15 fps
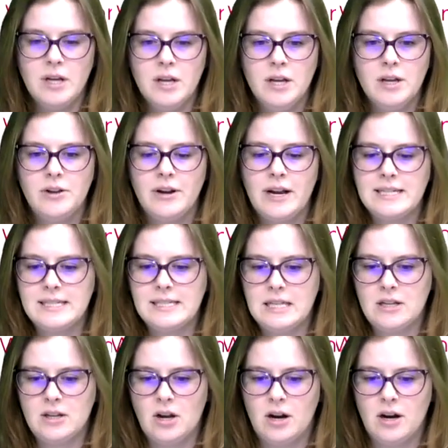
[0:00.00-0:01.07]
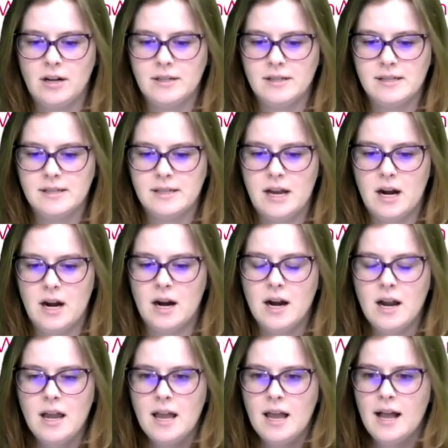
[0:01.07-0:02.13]
your SD cards there.
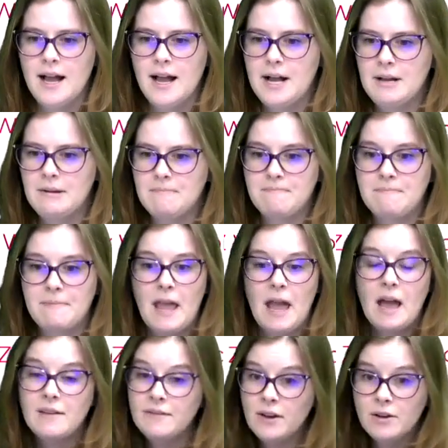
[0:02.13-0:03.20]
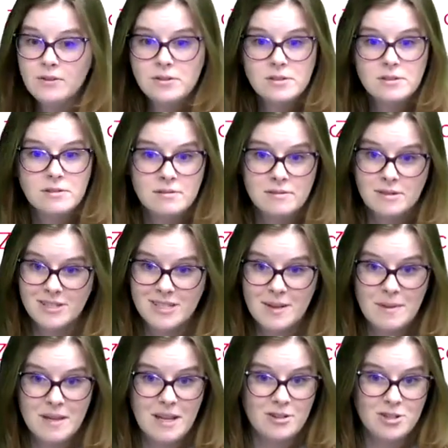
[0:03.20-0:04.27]
Headphones, or
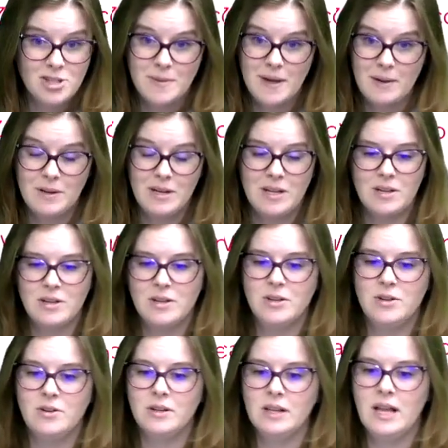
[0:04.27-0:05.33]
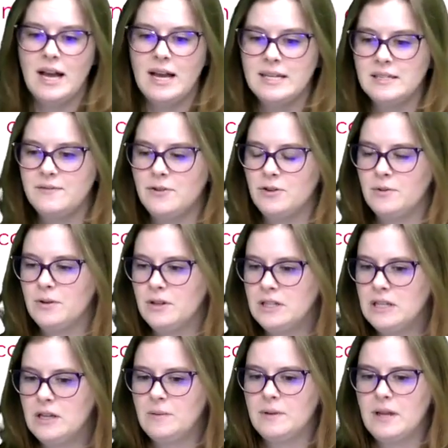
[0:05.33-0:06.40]
something else you might want to utilize if you're
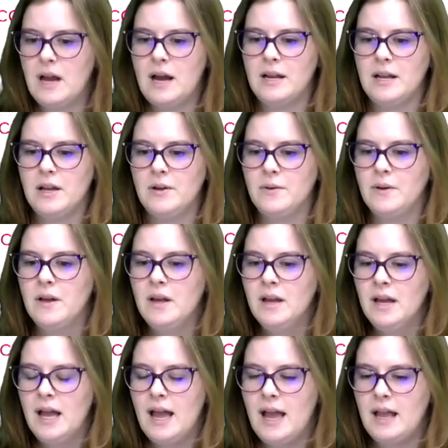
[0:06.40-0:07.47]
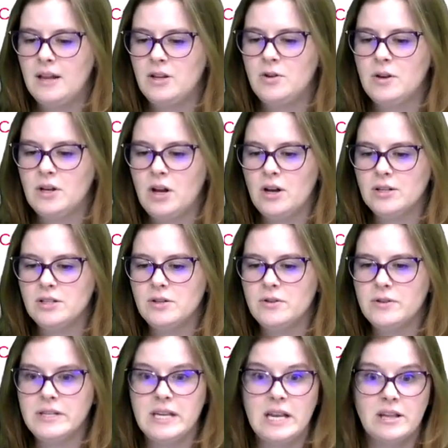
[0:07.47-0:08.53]
dealing with audio. And you can also
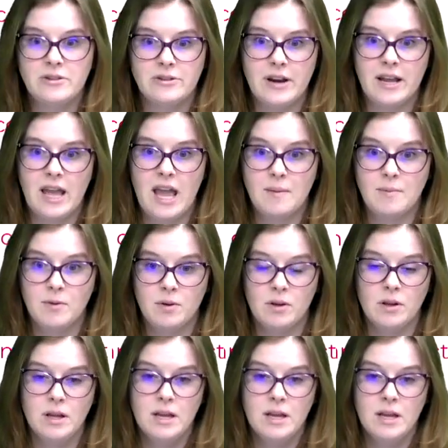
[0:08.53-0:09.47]
use an Ethernet cable